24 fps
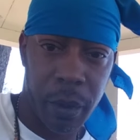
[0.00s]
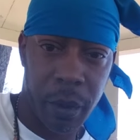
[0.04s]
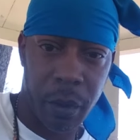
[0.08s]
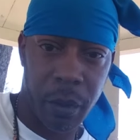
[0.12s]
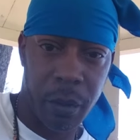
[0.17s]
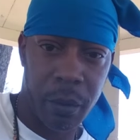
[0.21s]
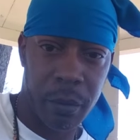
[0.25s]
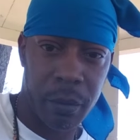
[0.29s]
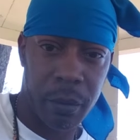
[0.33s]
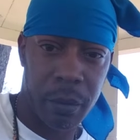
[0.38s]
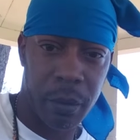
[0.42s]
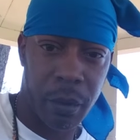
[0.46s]

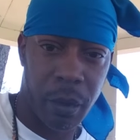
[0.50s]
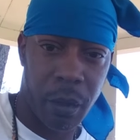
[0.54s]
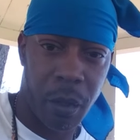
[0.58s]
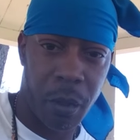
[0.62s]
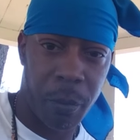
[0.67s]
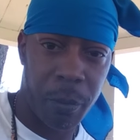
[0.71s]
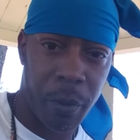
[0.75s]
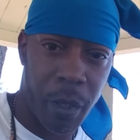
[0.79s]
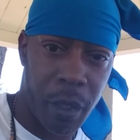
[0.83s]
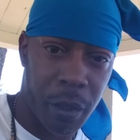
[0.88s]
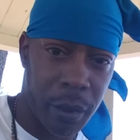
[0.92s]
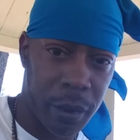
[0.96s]
Go. I
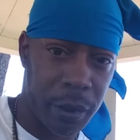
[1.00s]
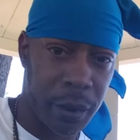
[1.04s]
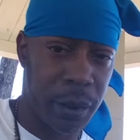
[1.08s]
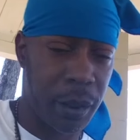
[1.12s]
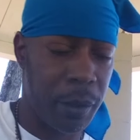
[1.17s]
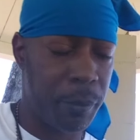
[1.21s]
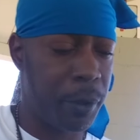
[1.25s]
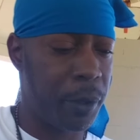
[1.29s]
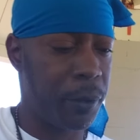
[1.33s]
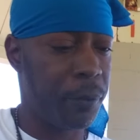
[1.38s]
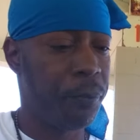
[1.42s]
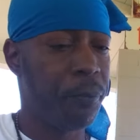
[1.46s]
hope y'all can
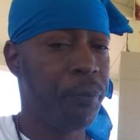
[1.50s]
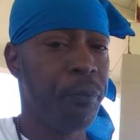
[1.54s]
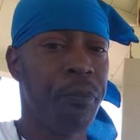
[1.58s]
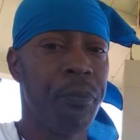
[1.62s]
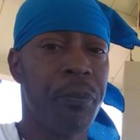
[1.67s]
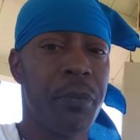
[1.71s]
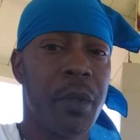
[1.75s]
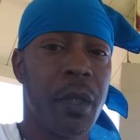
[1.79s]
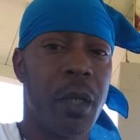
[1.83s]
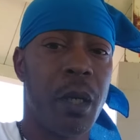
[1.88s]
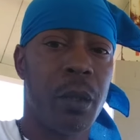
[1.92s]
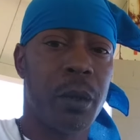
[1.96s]
see me.
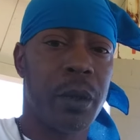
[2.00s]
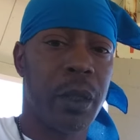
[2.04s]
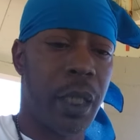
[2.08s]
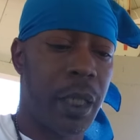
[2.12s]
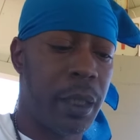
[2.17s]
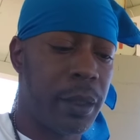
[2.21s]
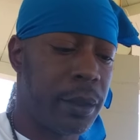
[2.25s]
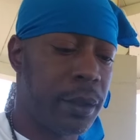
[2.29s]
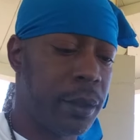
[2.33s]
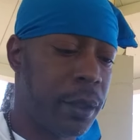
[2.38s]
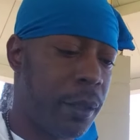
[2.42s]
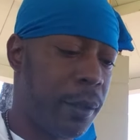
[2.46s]

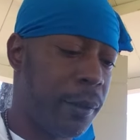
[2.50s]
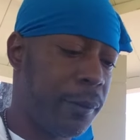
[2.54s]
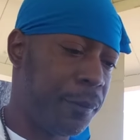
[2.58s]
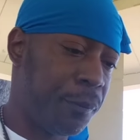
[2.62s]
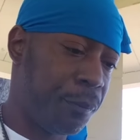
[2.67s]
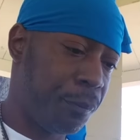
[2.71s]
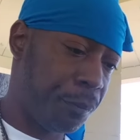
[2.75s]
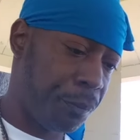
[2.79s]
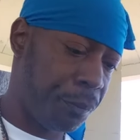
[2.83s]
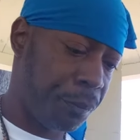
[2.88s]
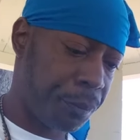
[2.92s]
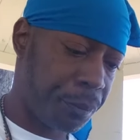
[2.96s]
Okay, so
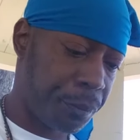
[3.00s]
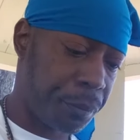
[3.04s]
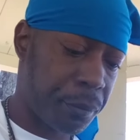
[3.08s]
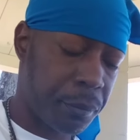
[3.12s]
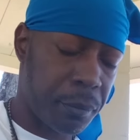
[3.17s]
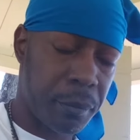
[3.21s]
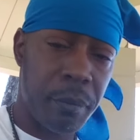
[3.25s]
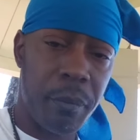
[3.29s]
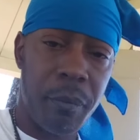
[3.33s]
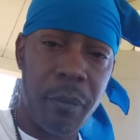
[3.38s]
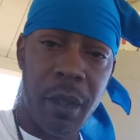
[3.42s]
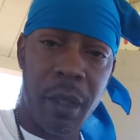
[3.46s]

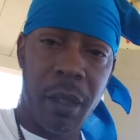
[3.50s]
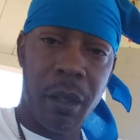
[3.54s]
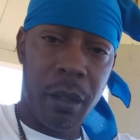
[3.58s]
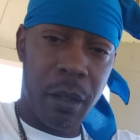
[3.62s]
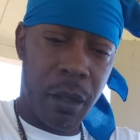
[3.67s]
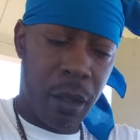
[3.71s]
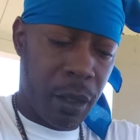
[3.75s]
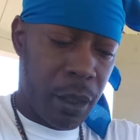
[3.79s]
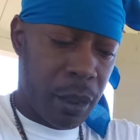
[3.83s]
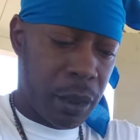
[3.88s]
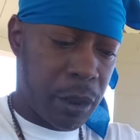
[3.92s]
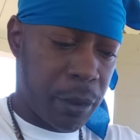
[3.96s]

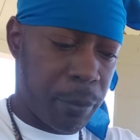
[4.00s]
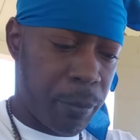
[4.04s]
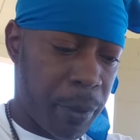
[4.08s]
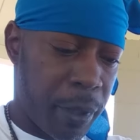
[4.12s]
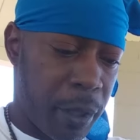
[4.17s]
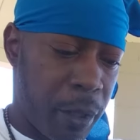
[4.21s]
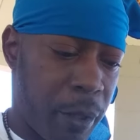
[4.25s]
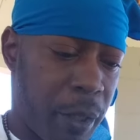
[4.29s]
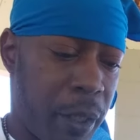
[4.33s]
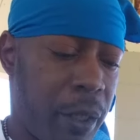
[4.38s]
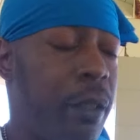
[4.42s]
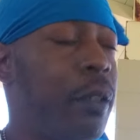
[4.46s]

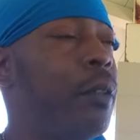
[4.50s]
Spirit.